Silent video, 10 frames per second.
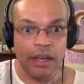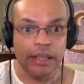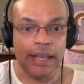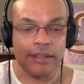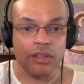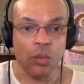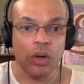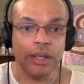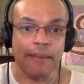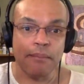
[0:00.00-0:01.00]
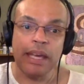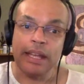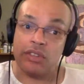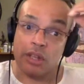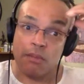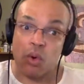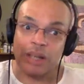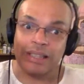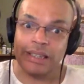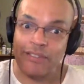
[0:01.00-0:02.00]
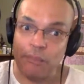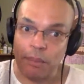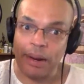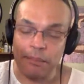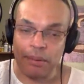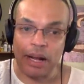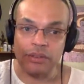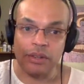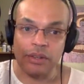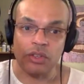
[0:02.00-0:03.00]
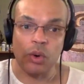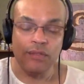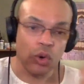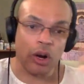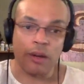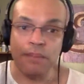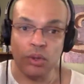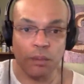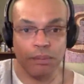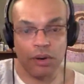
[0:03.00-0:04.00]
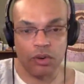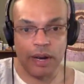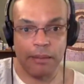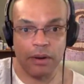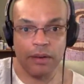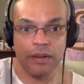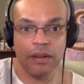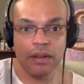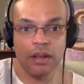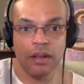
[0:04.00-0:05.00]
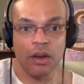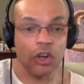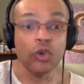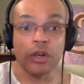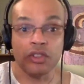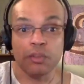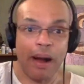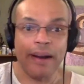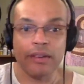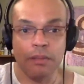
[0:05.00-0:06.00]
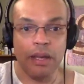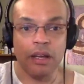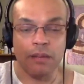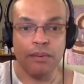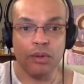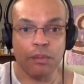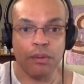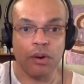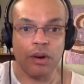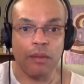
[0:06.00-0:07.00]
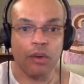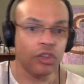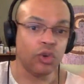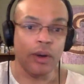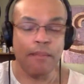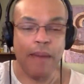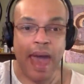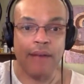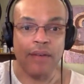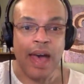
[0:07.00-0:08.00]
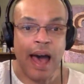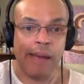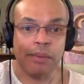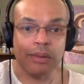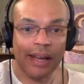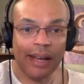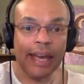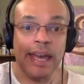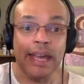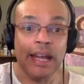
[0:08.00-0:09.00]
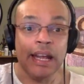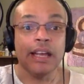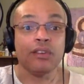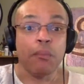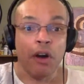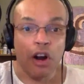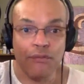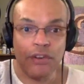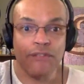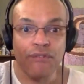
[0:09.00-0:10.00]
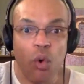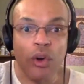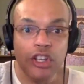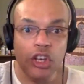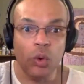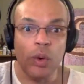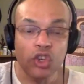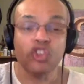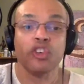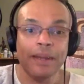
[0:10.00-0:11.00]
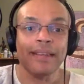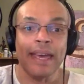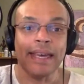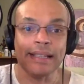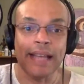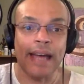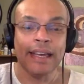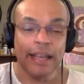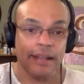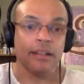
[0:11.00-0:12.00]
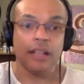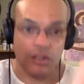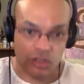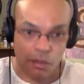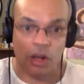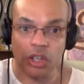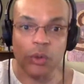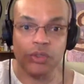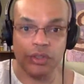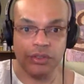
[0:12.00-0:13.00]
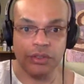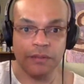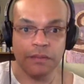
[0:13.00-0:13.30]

That will get me into the more left brain process. So if you are a computer programmer, or you're aspiring to be a computer programmer, or you're doing math, Hyperzine A is perfect for you, and you should be taking that in small doses.